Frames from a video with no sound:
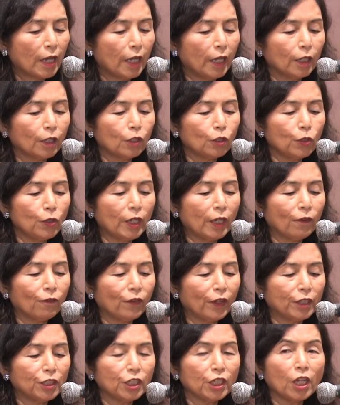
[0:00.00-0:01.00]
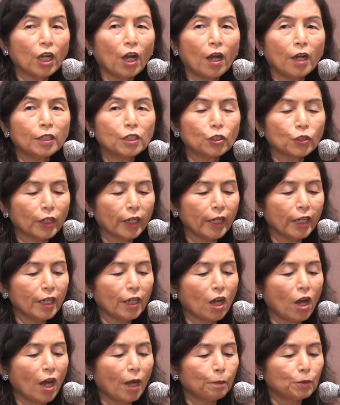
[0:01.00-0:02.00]
including veggie
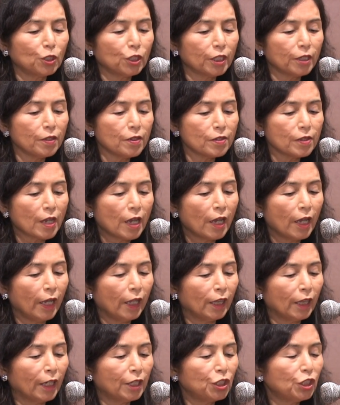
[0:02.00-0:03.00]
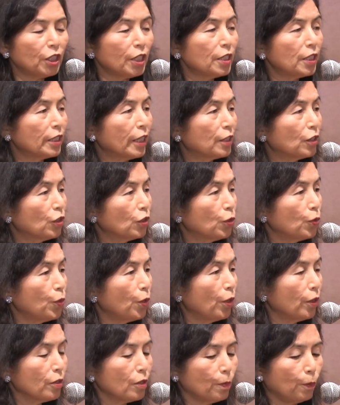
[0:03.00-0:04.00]
entree options in lunches at
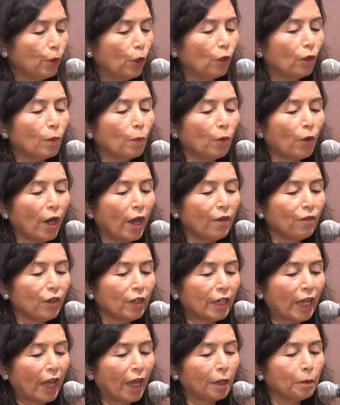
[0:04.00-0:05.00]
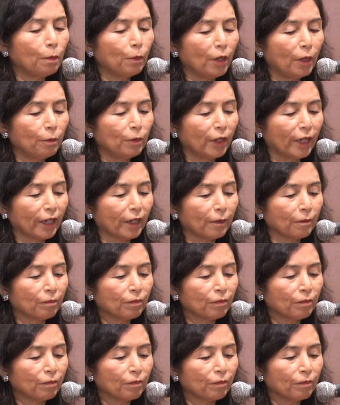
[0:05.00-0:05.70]
schools, both private and public.